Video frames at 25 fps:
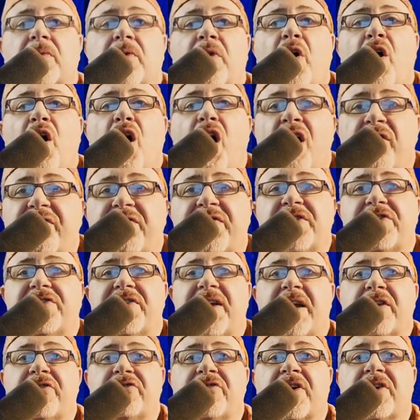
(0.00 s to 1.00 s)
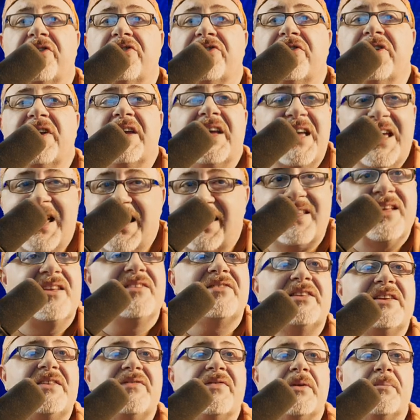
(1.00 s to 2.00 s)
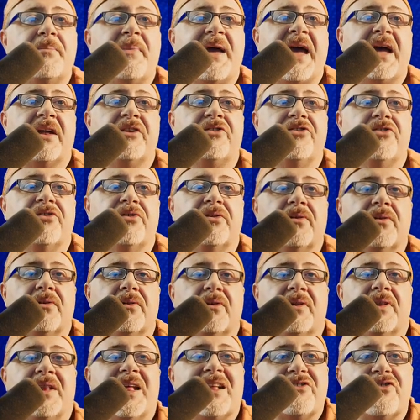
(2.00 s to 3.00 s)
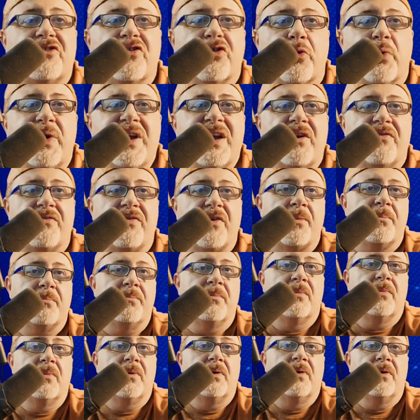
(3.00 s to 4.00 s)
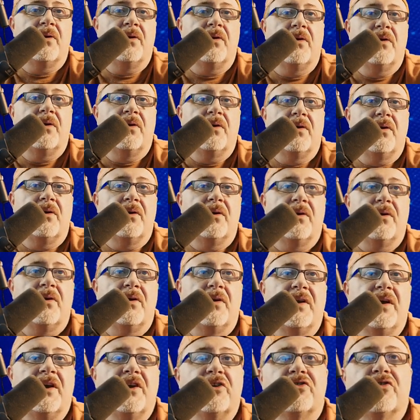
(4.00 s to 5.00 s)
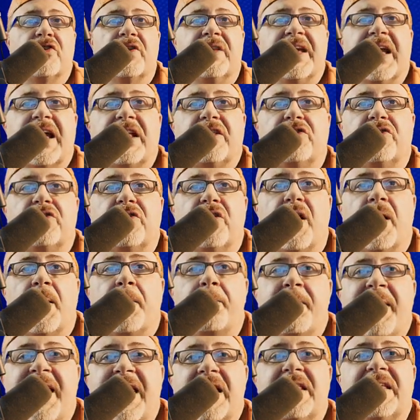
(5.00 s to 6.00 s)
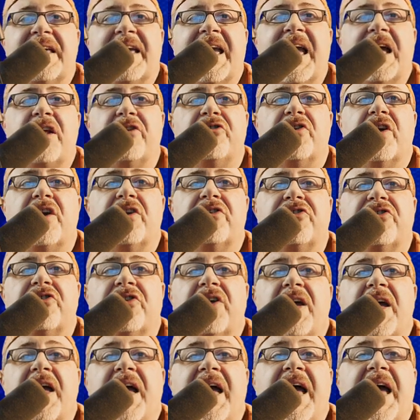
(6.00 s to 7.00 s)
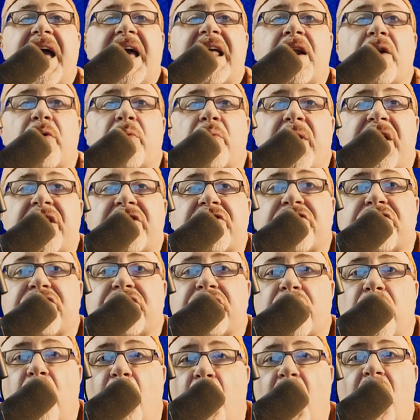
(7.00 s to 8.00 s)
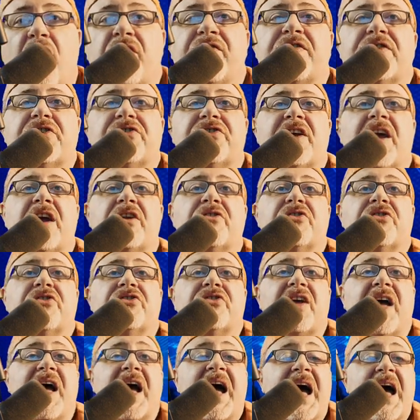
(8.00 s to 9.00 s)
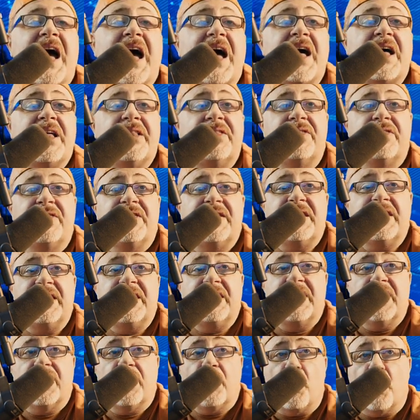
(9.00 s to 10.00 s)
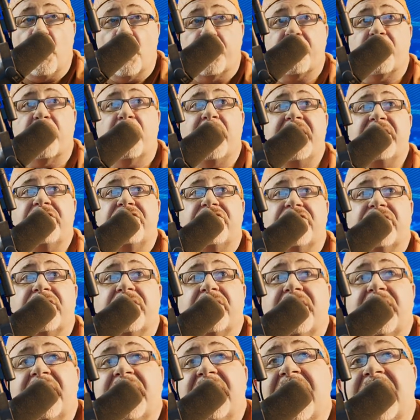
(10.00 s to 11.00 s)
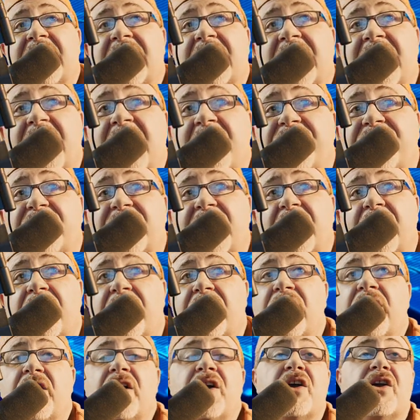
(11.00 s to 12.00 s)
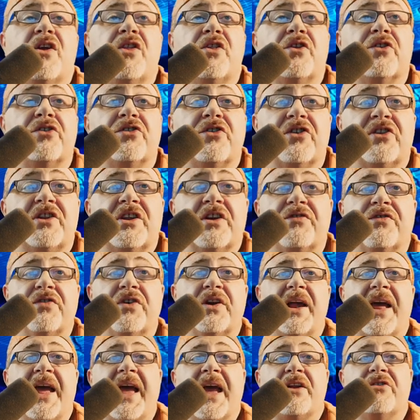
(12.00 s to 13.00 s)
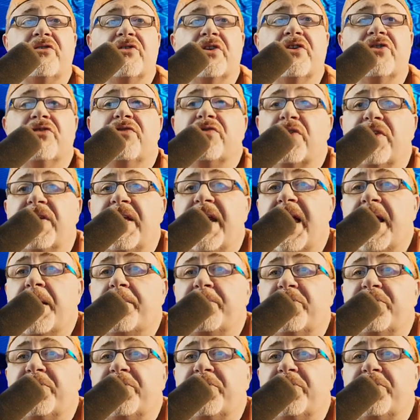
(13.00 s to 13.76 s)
The office address, it doesn't even match. That's three of them. So they got a mailing address and a registered office address on the corporation. And on the left there, there's a different address for the